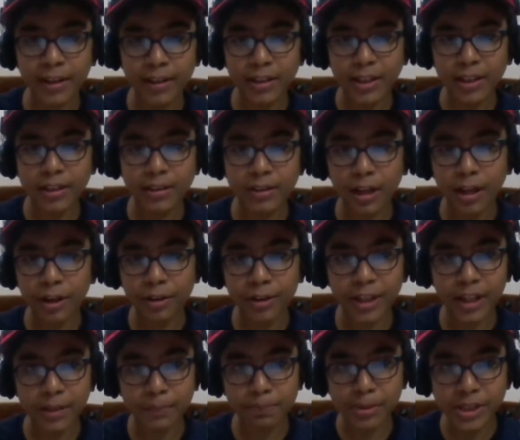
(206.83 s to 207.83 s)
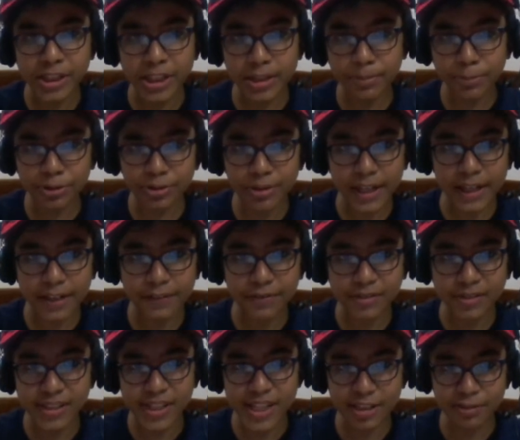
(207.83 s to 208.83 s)
Now here bishop to
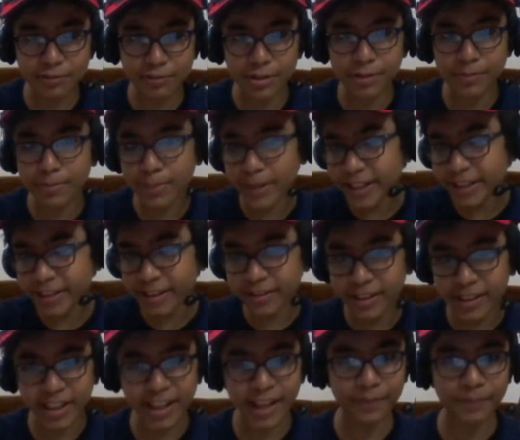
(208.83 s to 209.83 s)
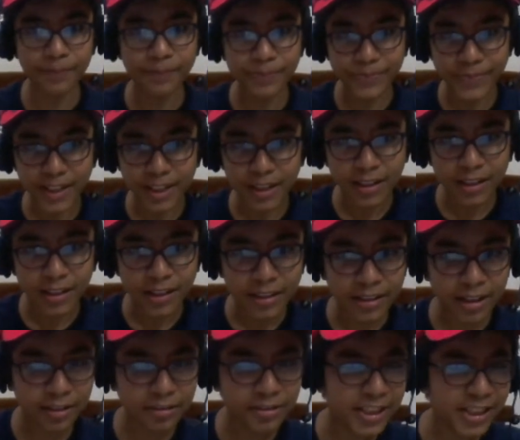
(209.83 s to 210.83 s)
f6 was played in the game.
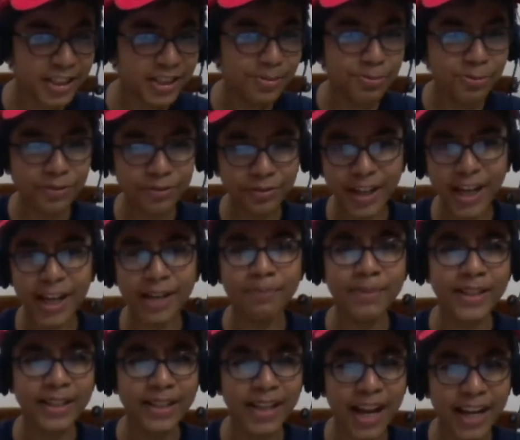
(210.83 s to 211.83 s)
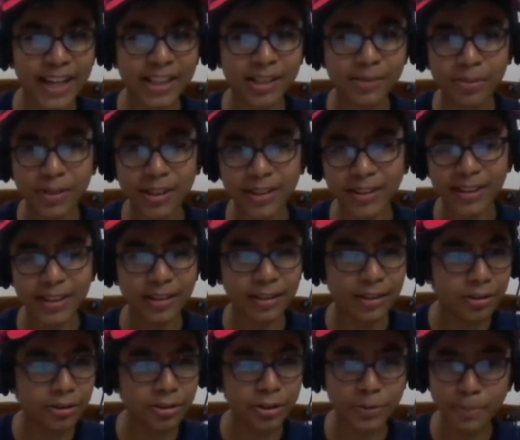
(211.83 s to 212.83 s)
Now this move can be nice, but it
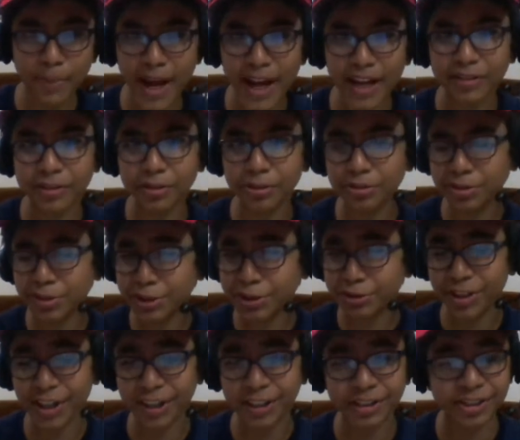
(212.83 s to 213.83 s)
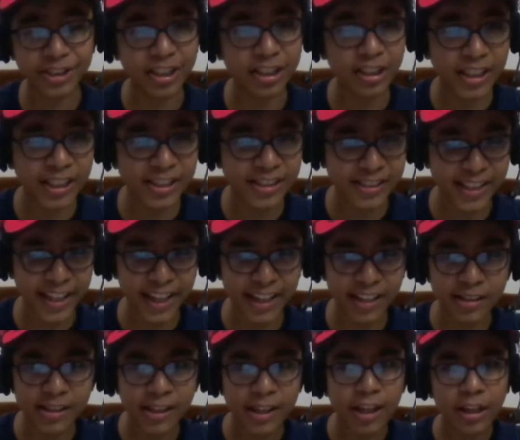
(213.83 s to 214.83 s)
looks bad too, strategically
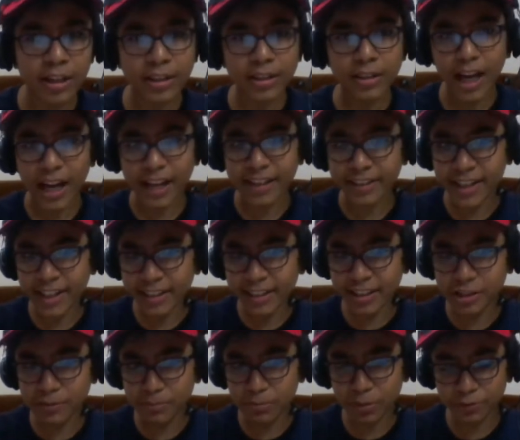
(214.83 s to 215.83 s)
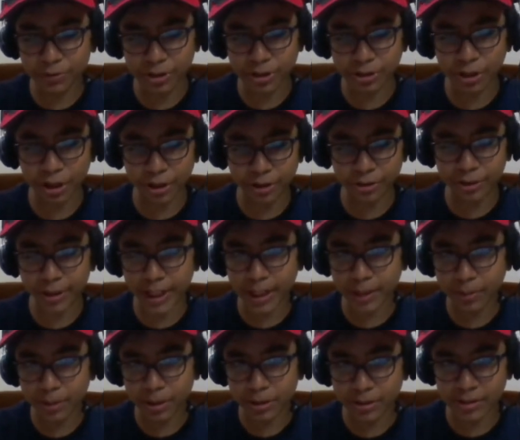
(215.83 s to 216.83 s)
saying. I think this move is not great,
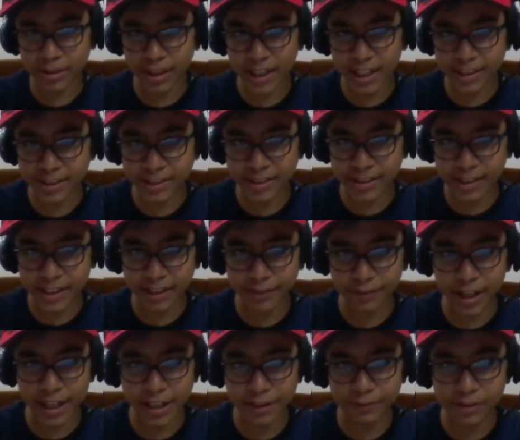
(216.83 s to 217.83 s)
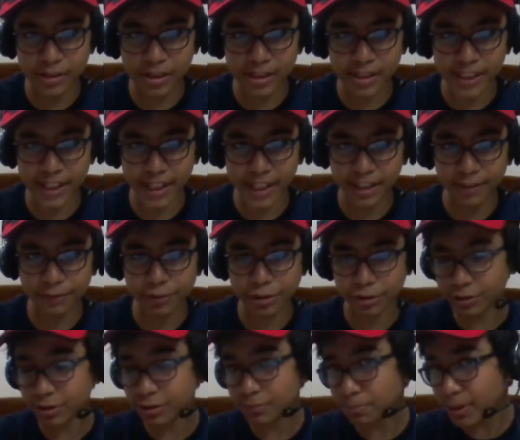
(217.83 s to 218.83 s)
because let's say white will take, which
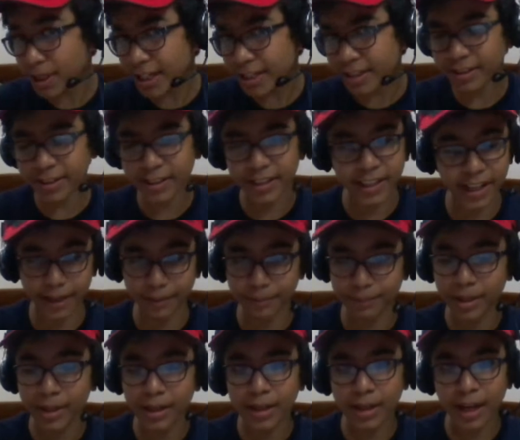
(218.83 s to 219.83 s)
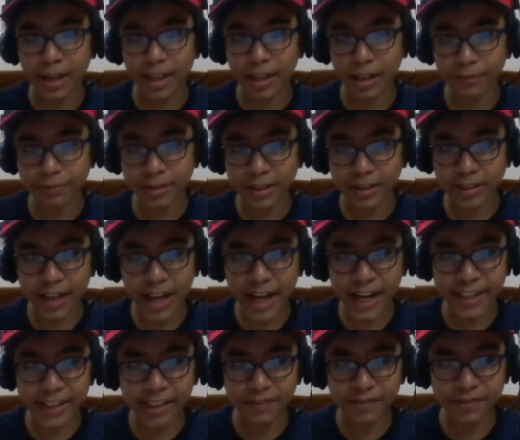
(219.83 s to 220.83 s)
was played in the game, and after
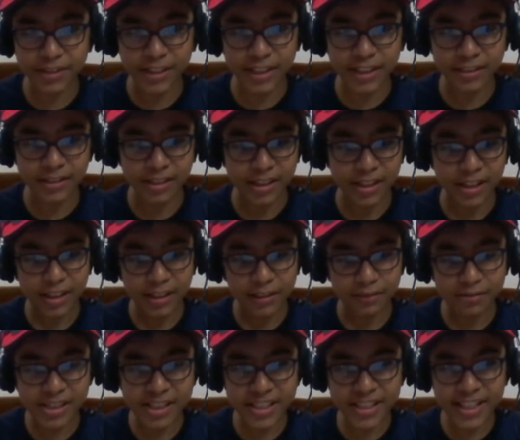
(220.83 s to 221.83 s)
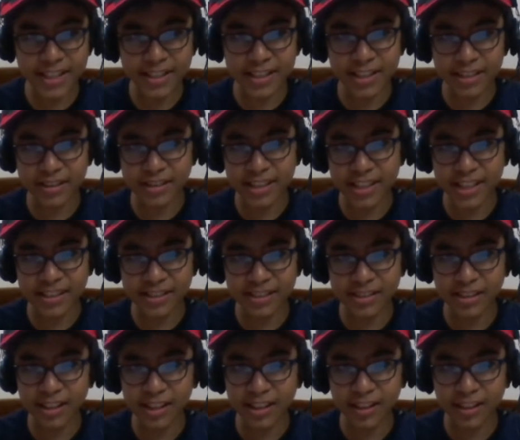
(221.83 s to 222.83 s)
knight f6, we see that these
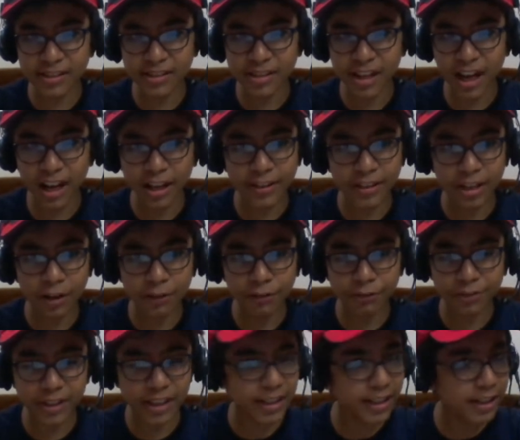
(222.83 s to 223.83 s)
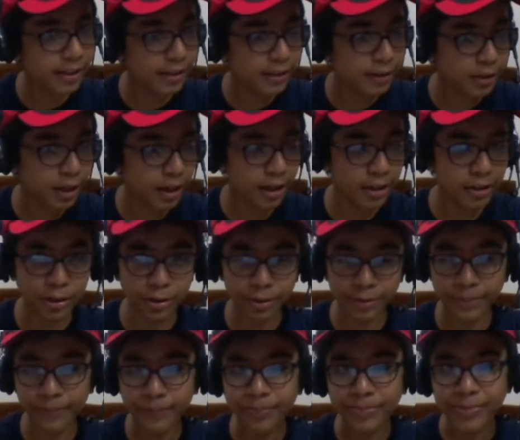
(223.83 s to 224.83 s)
squares are now feeling
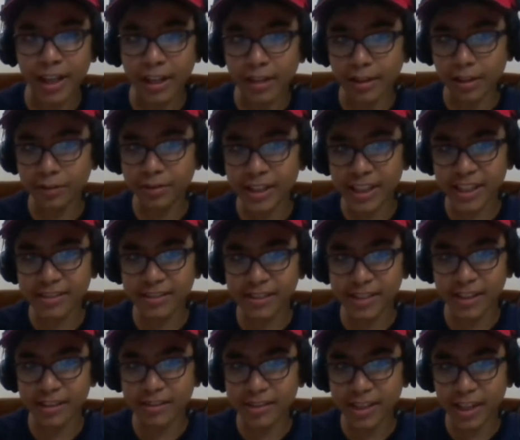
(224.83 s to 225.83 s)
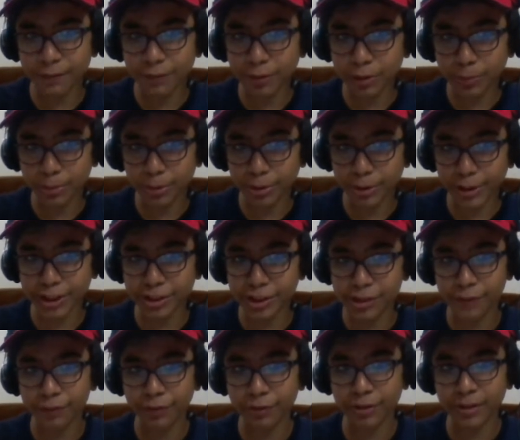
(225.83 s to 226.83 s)
alone. Now these squares have no
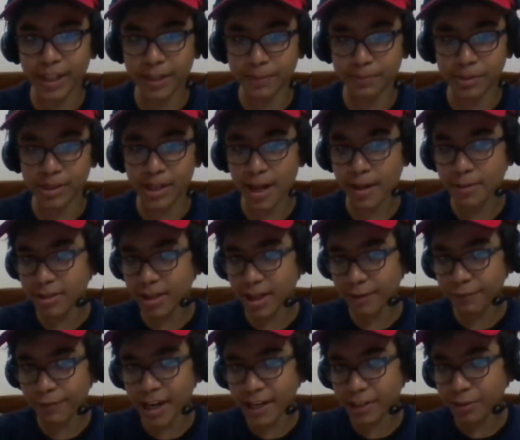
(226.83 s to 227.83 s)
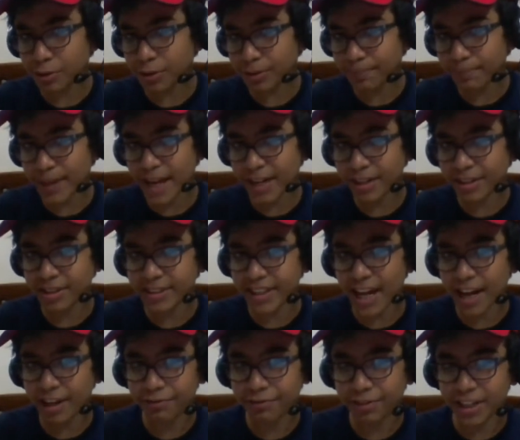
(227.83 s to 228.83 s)
protection for themselves, and white could plan
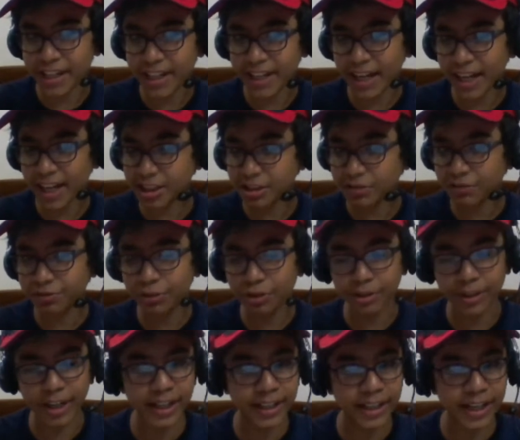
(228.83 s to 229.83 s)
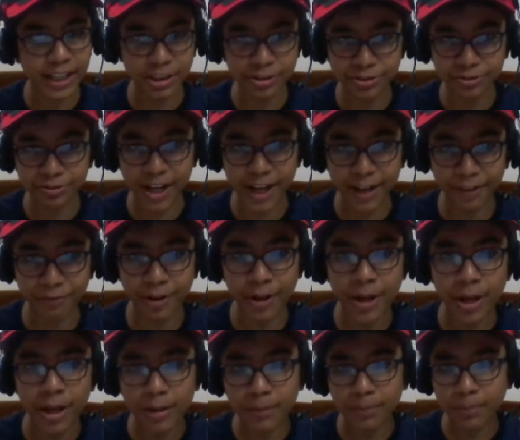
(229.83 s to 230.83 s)
attack via h4 and h5,
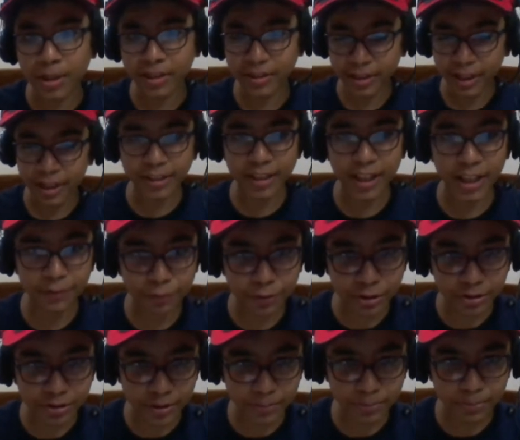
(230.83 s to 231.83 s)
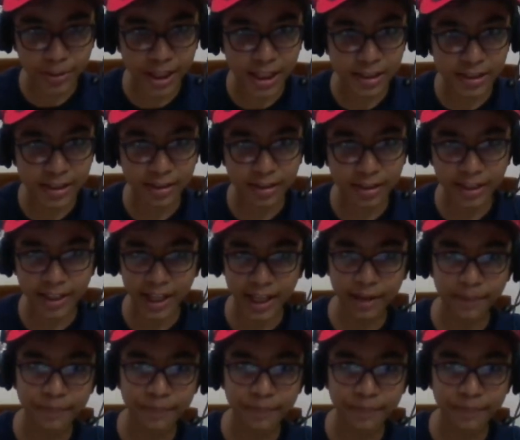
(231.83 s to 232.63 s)
but that wasn't played in the game.